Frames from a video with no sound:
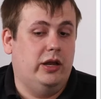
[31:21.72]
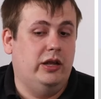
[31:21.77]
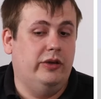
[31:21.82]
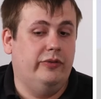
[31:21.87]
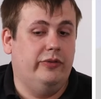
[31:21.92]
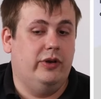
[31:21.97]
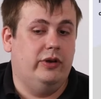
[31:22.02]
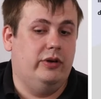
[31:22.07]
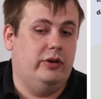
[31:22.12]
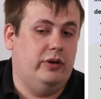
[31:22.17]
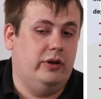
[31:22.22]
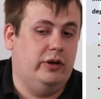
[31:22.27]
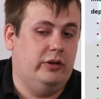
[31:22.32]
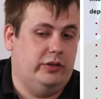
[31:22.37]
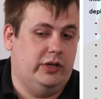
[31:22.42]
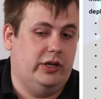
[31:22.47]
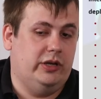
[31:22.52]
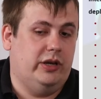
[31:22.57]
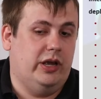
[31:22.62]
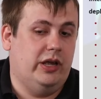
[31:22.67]
even
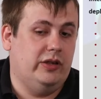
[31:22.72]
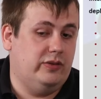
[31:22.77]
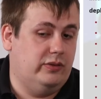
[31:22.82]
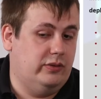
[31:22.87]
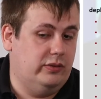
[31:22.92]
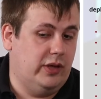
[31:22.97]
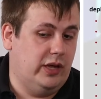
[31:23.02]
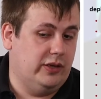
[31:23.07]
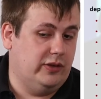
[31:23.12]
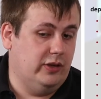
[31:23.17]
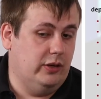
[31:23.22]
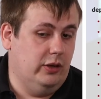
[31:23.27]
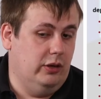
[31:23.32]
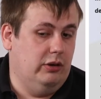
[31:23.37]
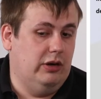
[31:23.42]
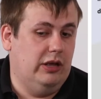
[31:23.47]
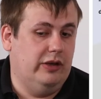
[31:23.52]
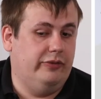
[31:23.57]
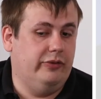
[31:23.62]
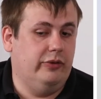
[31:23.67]
at the
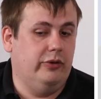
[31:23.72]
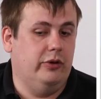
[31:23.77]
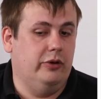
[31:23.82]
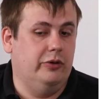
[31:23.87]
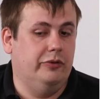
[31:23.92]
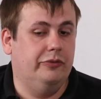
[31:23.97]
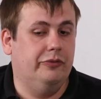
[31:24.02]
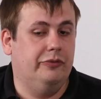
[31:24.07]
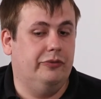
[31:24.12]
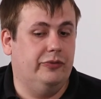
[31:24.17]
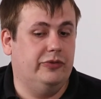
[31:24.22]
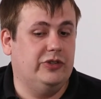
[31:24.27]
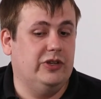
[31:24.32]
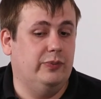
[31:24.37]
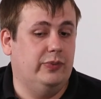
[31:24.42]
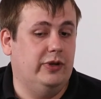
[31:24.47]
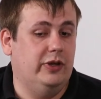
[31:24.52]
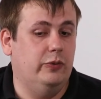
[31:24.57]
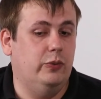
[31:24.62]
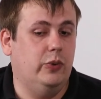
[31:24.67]
low level of
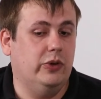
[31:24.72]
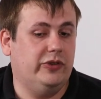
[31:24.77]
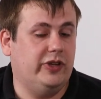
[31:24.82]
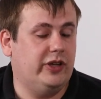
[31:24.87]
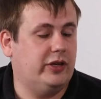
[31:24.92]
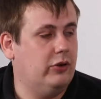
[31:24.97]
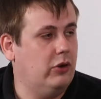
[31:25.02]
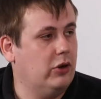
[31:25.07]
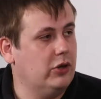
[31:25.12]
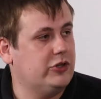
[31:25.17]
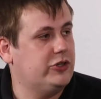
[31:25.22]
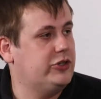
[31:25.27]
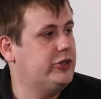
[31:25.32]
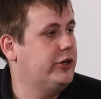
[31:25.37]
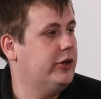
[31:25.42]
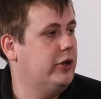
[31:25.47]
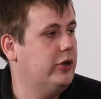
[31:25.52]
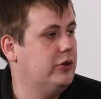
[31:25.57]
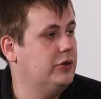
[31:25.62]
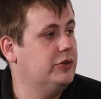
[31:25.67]
simply what technologies
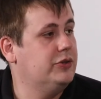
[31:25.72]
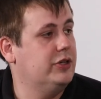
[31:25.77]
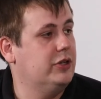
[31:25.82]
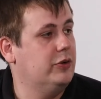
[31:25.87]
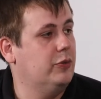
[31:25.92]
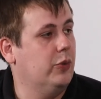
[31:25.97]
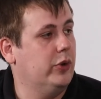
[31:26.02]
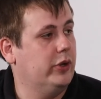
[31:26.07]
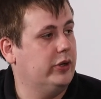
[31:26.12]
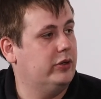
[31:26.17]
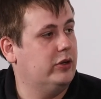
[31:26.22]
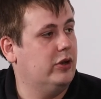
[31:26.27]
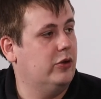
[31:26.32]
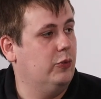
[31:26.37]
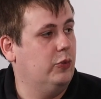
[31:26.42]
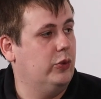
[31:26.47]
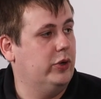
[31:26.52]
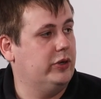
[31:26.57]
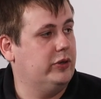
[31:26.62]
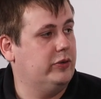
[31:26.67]
are you using,
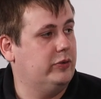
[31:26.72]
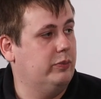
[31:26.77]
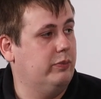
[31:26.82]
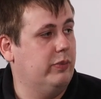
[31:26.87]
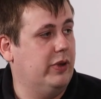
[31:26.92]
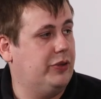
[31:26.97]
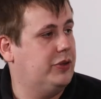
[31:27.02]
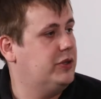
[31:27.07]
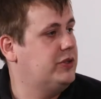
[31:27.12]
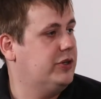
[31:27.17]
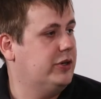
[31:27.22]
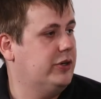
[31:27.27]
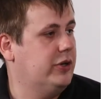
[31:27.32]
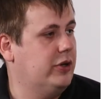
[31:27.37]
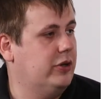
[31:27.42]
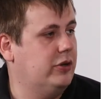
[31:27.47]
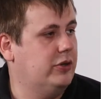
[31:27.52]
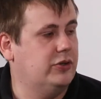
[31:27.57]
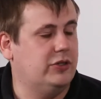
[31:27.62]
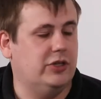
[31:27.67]
what methods are
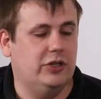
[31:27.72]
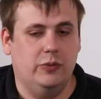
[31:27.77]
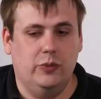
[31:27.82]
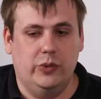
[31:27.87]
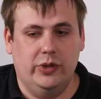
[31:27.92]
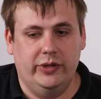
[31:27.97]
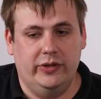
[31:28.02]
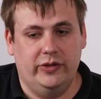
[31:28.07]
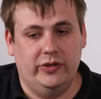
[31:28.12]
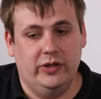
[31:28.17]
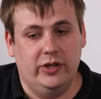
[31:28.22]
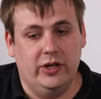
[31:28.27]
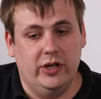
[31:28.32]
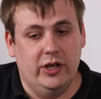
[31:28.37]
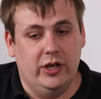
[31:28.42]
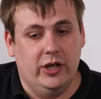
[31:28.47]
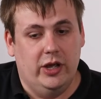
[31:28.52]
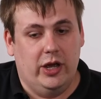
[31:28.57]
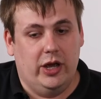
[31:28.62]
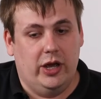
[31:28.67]
you using, what
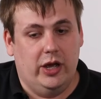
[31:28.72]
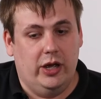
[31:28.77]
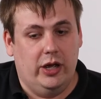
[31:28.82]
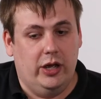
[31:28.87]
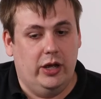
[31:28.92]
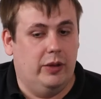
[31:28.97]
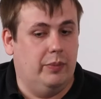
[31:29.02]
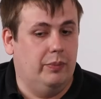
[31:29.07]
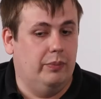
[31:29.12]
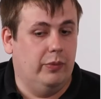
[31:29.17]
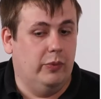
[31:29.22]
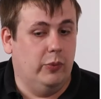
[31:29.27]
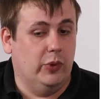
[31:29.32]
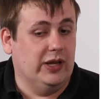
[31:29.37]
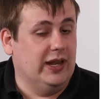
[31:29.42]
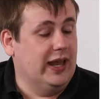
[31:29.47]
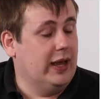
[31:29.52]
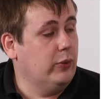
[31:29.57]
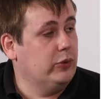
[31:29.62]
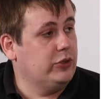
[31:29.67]

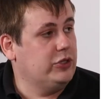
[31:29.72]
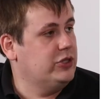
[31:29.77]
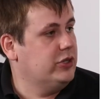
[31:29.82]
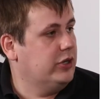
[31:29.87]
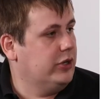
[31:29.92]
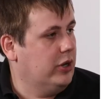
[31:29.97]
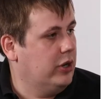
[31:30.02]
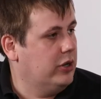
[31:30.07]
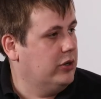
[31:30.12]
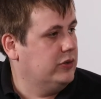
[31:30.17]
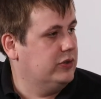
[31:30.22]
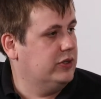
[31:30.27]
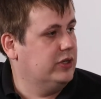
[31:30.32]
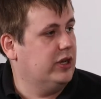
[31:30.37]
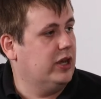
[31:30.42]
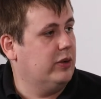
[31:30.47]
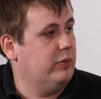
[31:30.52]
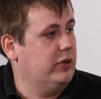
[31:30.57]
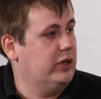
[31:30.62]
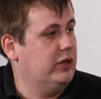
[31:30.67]
languages are you using
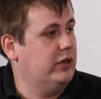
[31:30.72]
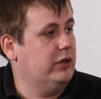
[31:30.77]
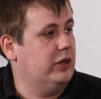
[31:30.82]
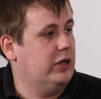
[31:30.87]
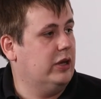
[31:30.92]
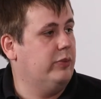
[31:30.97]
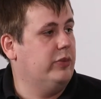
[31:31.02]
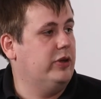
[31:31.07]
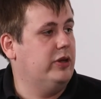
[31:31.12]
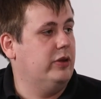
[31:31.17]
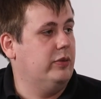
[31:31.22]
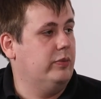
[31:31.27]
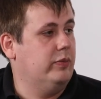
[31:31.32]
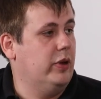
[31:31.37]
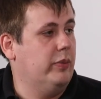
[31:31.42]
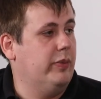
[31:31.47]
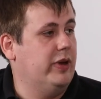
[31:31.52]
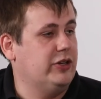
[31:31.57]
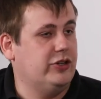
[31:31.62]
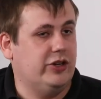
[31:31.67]
can be
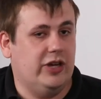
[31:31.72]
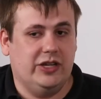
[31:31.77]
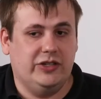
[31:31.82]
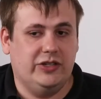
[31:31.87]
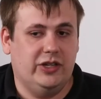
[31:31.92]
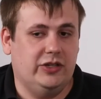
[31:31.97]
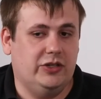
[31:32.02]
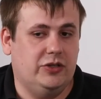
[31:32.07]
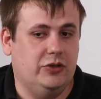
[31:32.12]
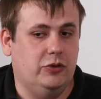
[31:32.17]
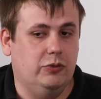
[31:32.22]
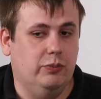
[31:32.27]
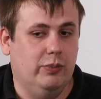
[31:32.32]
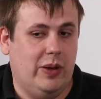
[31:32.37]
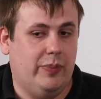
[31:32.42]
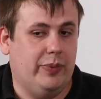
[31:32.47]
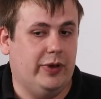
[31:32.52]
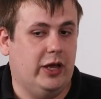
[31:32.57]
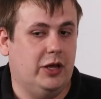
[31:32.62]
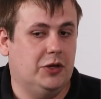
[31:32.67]
a major asset to
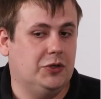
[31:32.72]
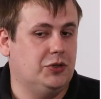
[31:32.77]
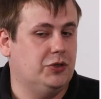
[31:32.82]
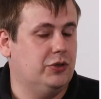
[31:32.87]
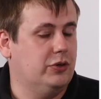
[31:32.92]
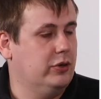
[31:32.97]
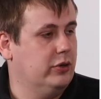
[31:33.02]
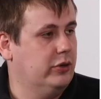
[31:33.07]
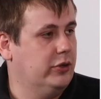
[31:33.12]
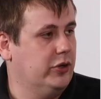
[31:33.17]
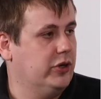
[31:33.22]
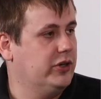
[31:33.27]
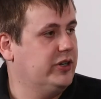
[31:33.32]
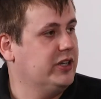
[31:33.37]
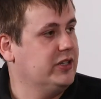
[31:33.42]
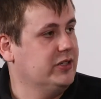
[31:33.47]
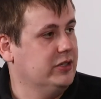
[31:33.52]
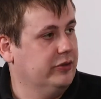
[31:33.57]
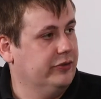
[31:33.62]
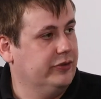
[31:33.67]
mapping out your
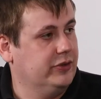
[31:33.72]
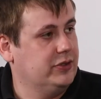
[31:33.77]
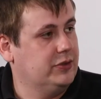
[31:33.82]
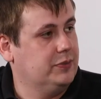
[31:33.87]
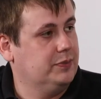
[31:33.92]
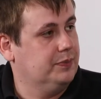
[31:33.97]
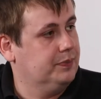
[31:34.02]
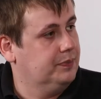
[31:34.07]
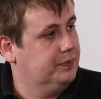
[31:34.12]
attack surface. And